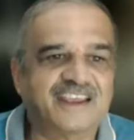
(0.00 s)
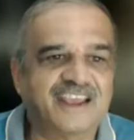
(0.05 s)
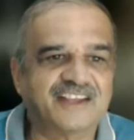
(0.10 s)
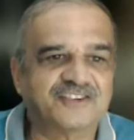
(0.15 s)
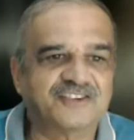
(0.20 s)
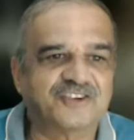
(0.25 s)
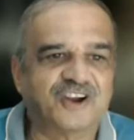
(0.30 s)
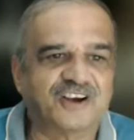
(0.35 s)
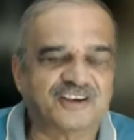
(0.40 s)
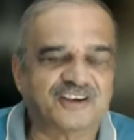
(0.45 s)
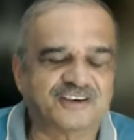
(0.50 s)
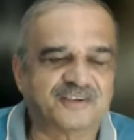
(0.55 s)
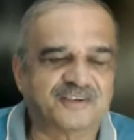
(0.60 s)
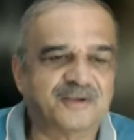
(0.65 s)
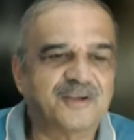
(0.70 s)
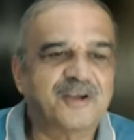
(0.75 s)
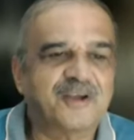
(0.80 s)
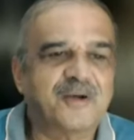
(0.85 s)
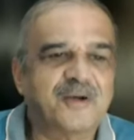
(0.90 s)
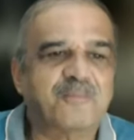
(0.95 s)
he has not
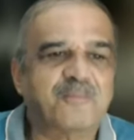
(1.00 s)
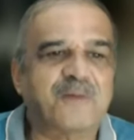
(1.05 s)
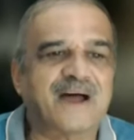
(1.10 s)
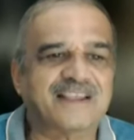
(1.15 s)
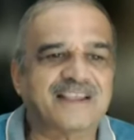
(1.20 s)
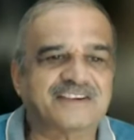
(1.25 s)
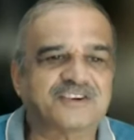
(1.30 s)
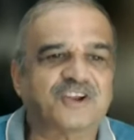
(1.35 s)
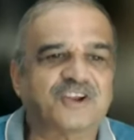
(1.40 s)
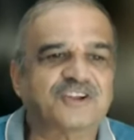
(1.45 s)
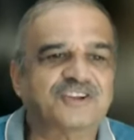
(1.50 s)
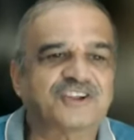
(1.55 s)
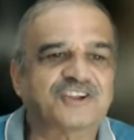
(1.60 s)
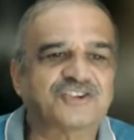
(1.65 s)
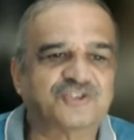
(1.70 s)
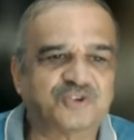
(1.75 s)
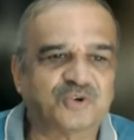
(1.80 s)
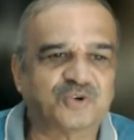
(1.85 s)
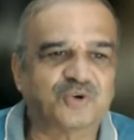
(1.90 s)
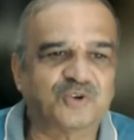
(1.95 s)
passed on the
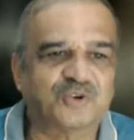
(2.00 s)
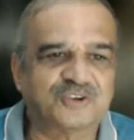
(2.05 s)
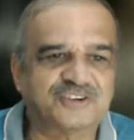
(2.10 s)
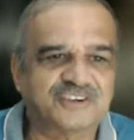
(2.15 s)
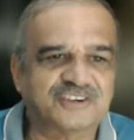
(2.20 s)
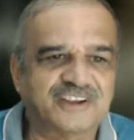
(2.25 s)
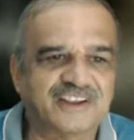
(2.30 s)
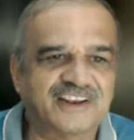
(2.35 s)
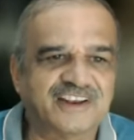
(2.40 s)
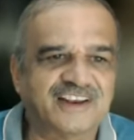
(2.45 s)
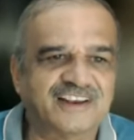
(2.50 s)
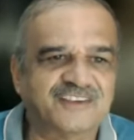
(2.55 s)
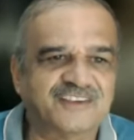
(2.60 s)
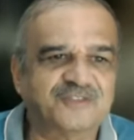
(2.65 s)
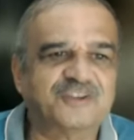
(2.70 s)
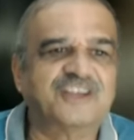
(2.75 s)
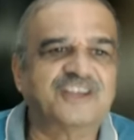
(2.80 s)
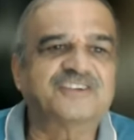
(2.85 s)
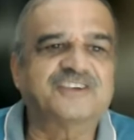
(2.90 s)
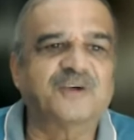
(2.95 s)
stools
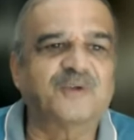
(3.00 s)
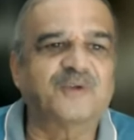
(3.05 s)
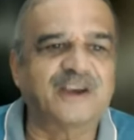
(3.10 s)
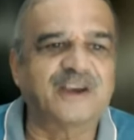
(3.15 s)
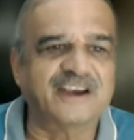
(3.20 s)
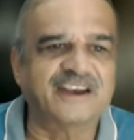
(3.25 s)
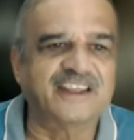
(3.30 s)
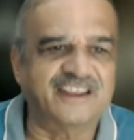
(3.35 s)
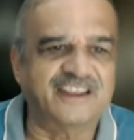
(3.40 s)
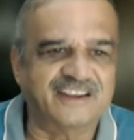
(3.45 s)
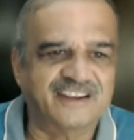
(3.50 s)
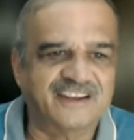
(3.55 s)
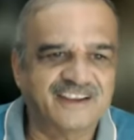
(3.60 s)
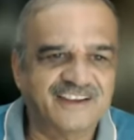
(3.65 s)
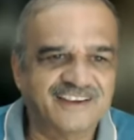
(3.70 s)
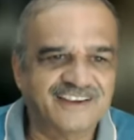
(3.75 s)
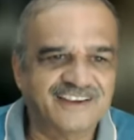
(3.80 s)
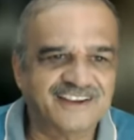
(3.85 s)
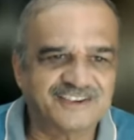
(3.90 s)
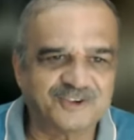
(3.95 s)
in just a one day,
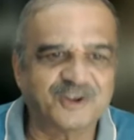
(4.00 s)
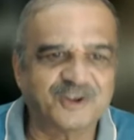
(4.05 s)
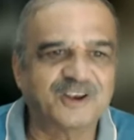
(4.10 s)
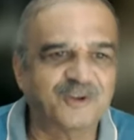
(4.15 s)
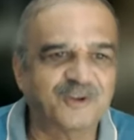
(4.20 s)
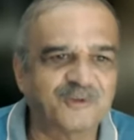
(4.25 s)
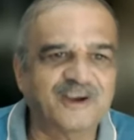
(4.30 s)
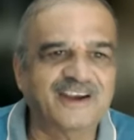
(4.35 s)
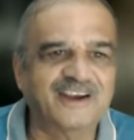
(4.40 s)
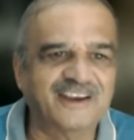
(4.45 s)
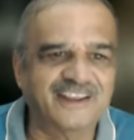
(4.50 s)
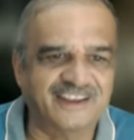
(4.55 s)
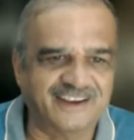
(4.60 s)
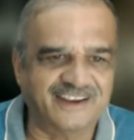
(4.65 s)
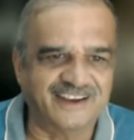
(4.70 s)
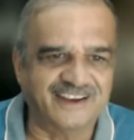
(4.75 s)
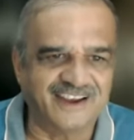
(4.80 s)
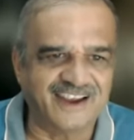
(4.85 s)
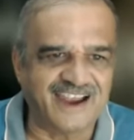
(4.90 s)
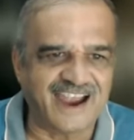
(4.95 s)
it's only one
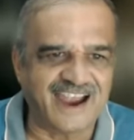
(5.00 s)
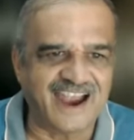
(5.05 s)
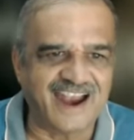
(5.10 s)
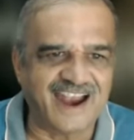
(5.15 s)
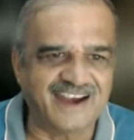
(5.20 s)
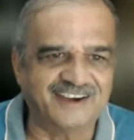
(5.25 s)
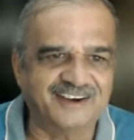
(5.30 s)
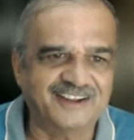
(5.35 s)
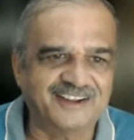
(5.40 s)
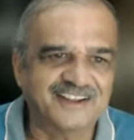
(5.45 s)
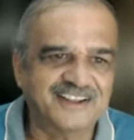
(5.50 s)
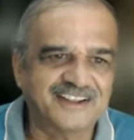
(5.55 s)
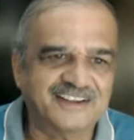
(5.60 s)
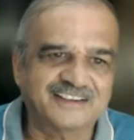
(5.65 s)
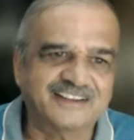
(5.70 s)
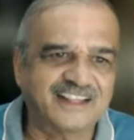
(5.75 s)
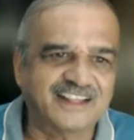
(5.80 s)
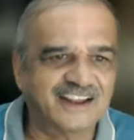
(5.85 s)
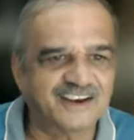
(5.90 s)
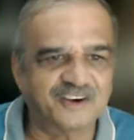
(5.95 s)
day, and
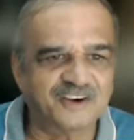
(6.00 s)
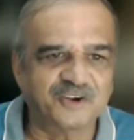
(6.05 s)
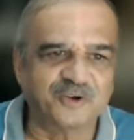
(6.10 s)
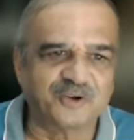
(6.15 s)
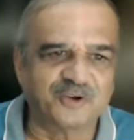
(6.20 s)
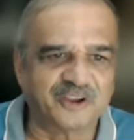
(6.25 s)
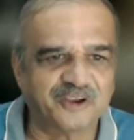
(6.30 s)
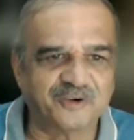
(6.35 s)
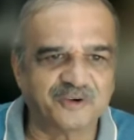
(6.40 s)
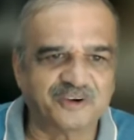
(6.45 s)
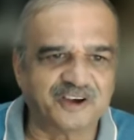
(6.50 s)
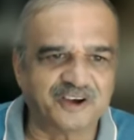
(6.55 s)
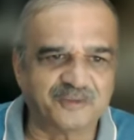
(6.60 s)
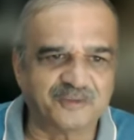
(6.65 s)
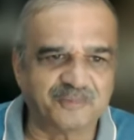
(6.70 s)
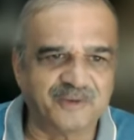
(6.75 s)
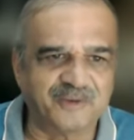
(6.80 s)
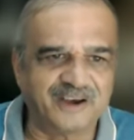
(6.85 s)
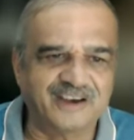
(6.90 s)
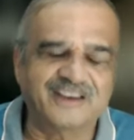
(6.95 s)
then you give
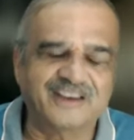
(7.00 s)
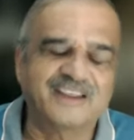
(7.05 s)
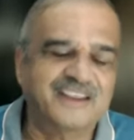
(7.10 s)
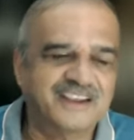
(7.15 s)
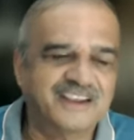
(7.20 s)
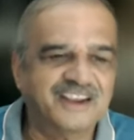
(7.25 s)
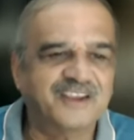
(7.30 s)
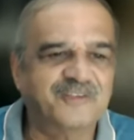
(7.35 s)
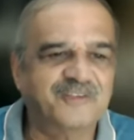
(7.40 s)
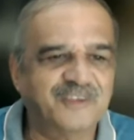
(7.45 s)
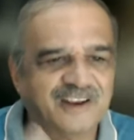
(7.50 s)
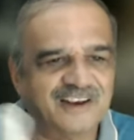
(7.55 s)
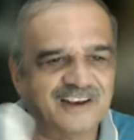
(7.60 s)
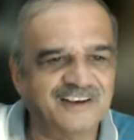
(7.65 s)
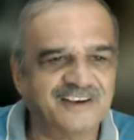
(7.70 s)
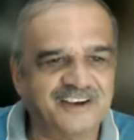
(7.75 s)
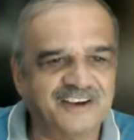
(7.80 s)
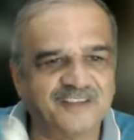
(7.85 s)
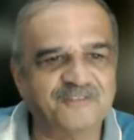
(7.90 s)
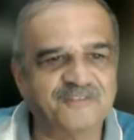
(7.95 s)
treatment, he will
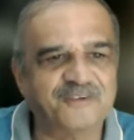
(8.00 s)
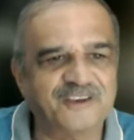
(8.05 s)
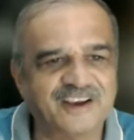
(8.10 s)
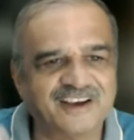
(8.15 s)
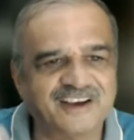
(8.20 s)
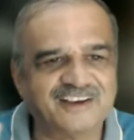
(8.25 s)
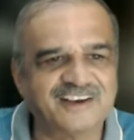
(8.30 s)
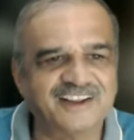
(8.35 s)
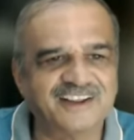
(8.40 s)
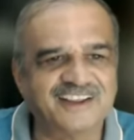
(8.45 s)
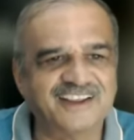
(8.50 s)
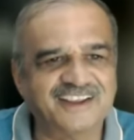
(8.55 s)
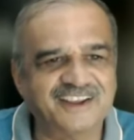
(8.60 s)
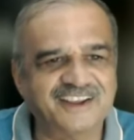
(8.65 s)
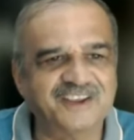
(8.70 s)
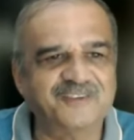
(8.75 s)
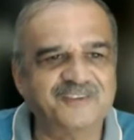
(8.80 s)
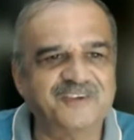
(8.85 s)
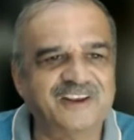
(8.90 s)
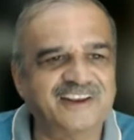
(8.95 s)

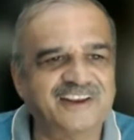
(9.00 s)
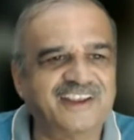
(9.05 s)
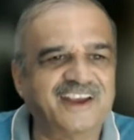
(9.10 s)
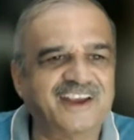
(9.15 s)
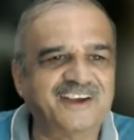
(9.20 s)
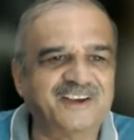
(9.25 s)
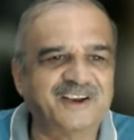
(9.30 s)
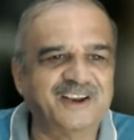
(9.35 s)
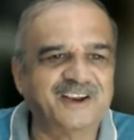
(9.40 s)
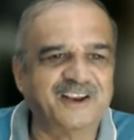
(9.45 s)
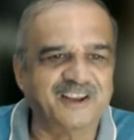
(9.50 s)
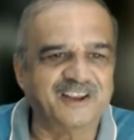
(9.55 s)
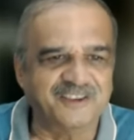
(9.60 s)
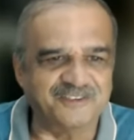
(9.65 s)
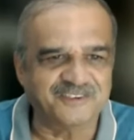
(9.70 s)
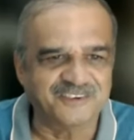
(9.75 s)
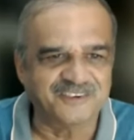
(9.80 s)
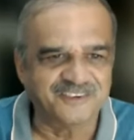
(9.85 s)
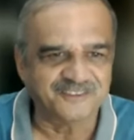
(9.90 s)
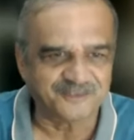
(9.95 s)
get a relief
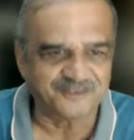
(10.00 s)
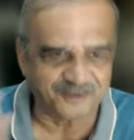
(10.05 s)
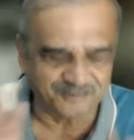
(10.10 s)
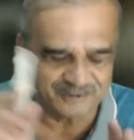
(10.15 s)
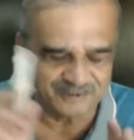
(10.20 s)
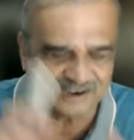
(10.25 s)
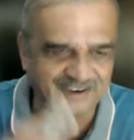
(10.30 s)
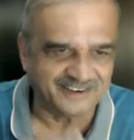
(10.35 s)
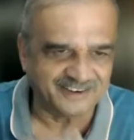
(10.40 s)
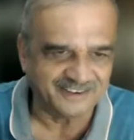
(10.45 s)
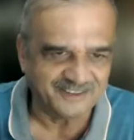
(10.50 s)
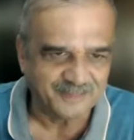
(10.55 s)
from that.